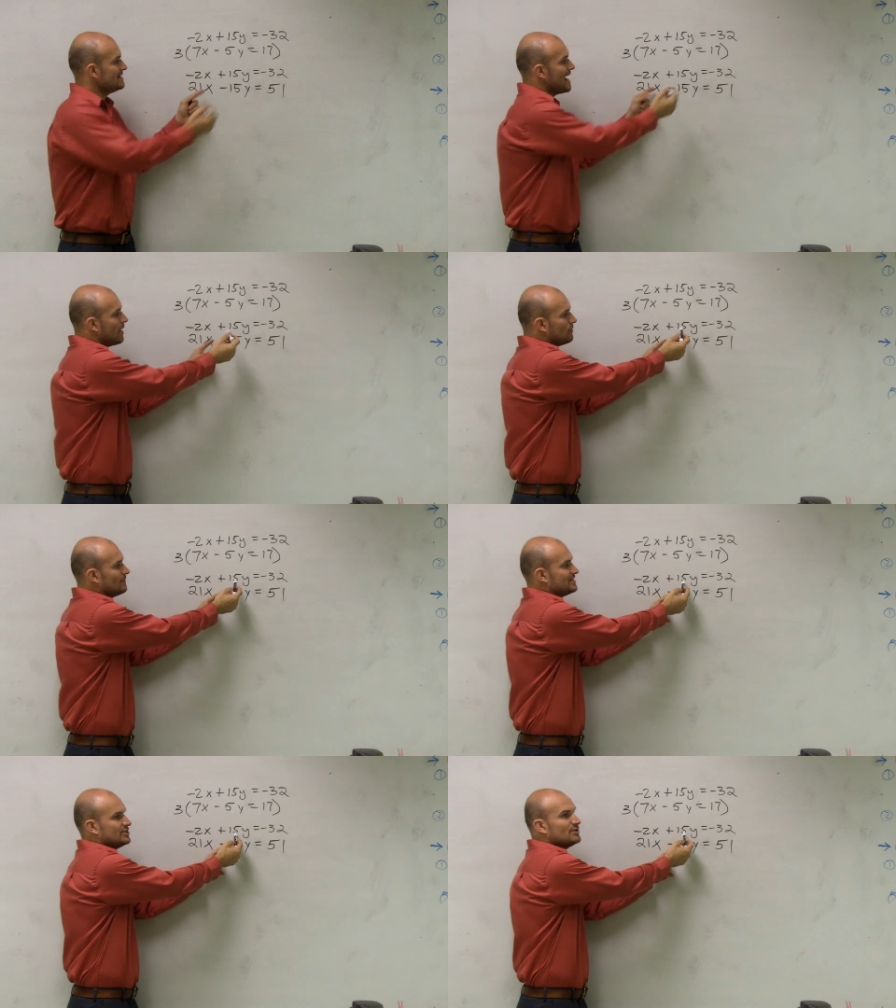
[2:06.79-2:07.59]
Now
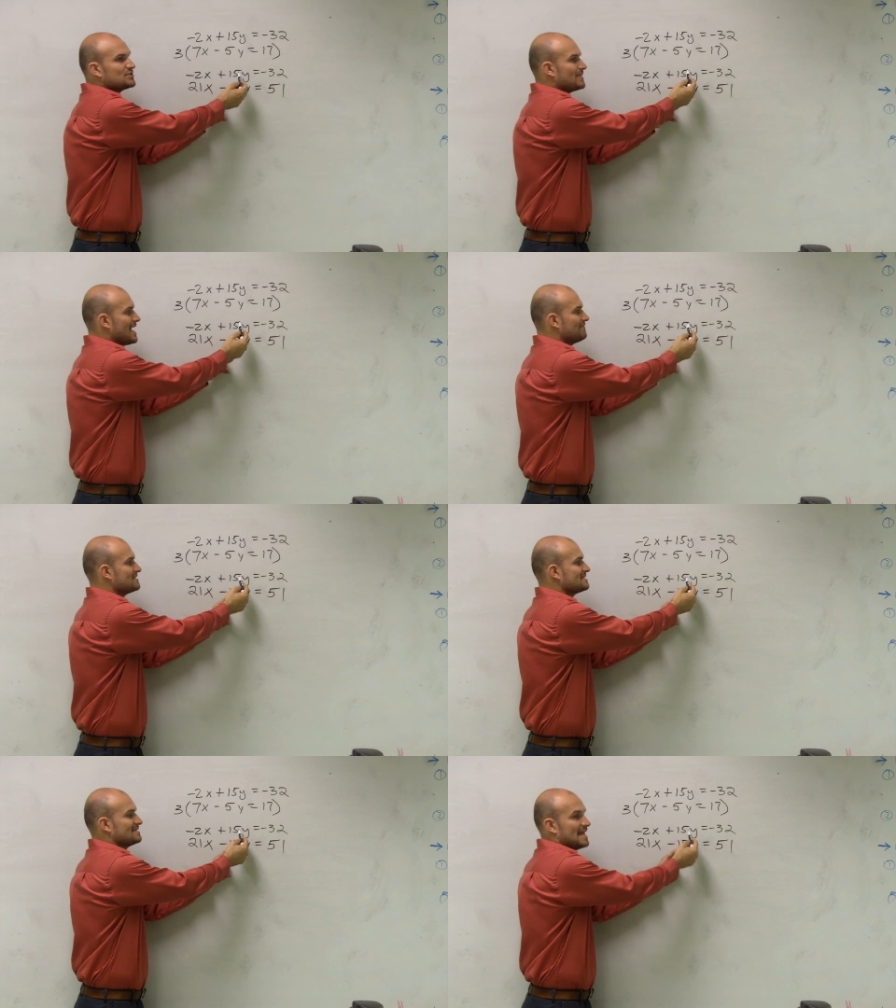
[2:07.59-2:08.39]
what we do is we have
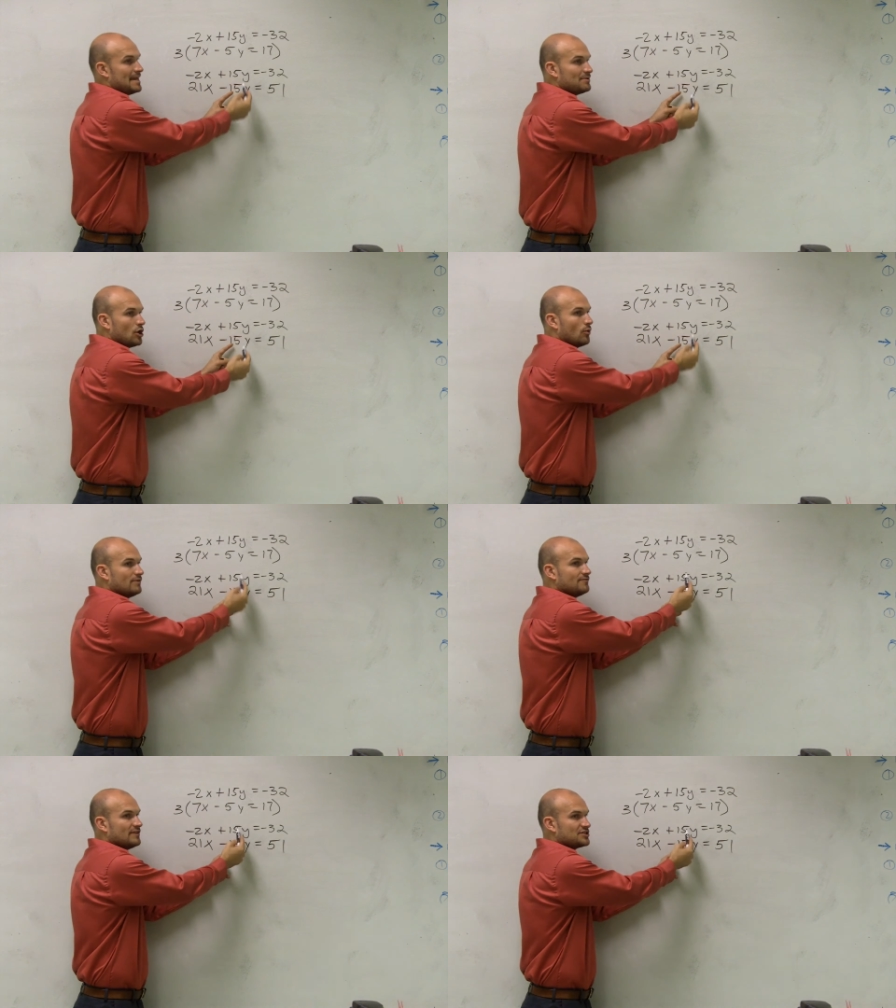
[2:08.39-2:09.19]
the same
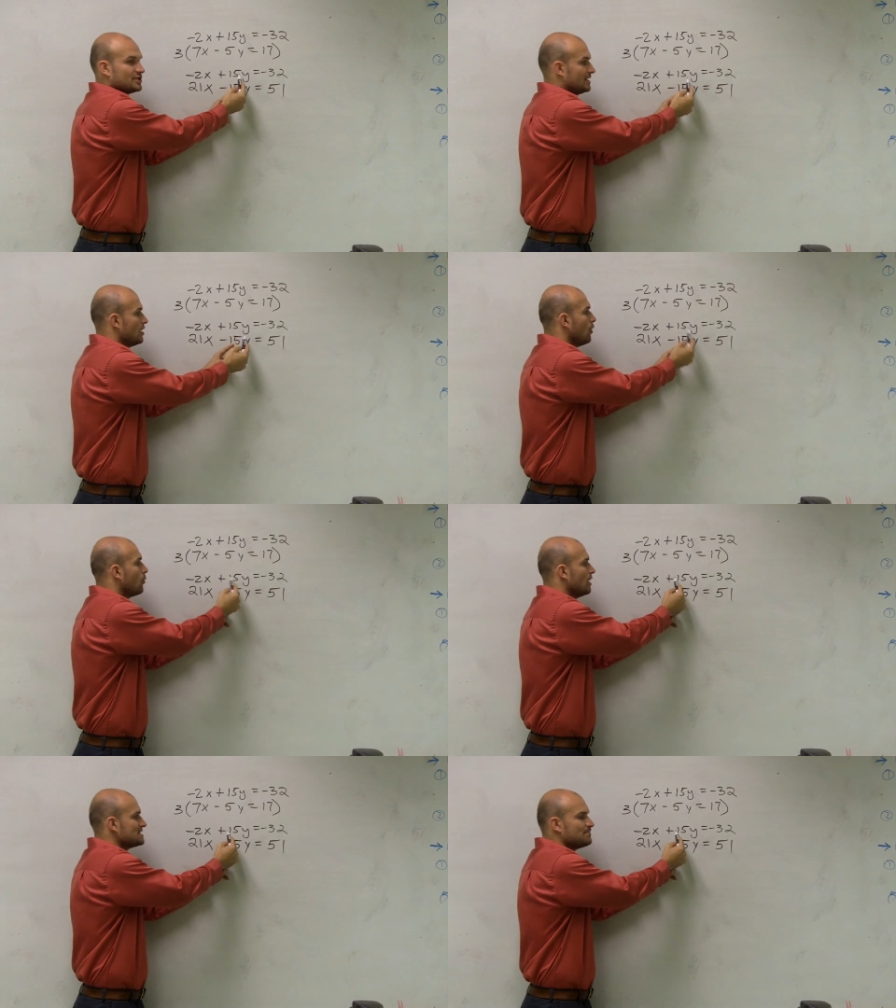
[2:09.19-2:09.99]
coefficient,
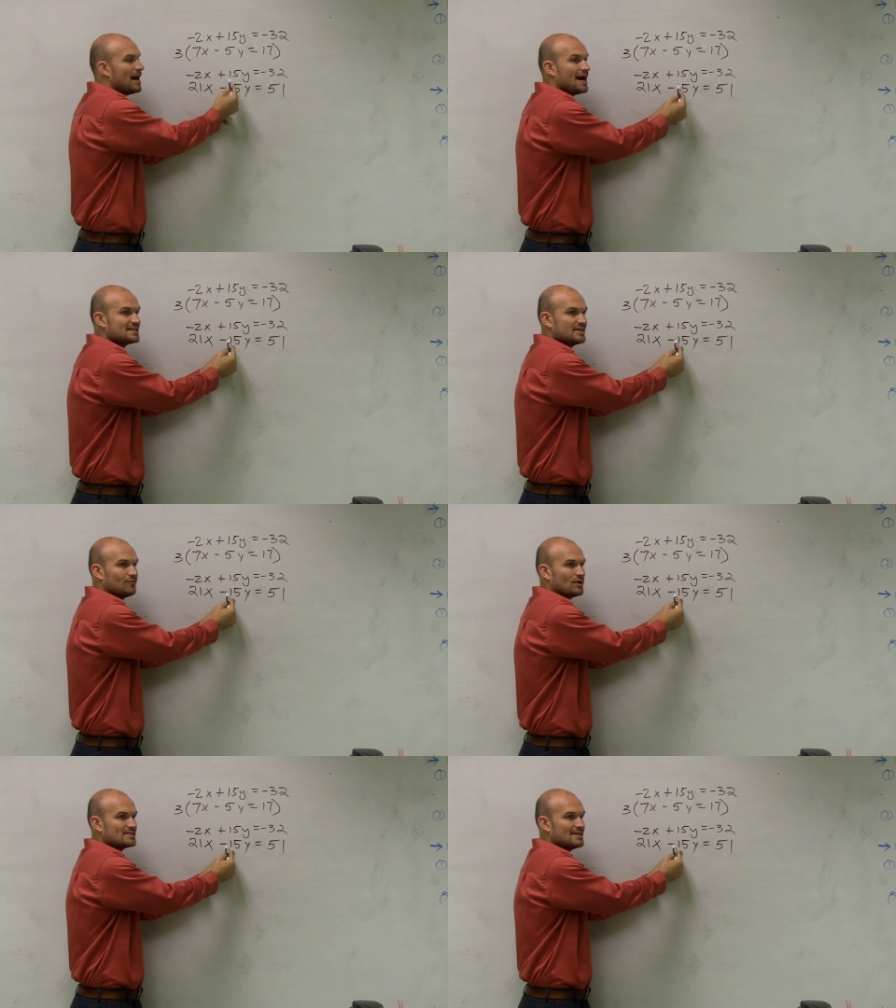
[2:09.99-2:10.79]
one's
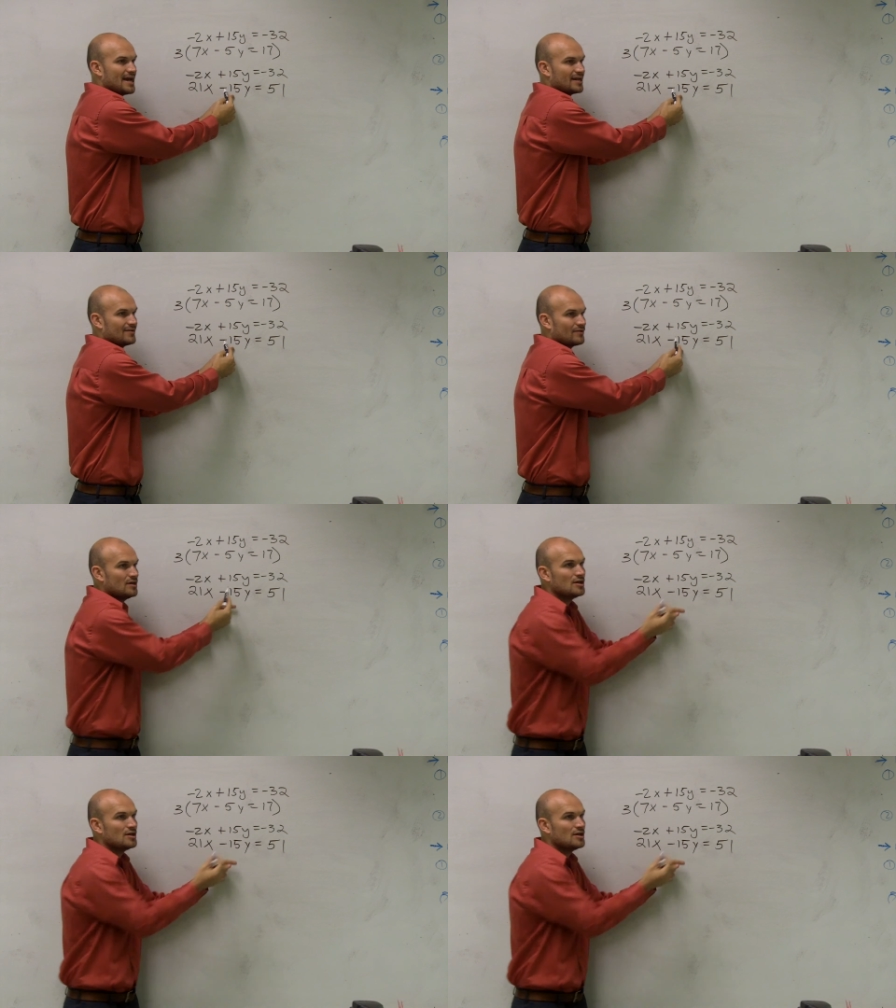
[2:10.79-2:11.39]
positive, one's negative.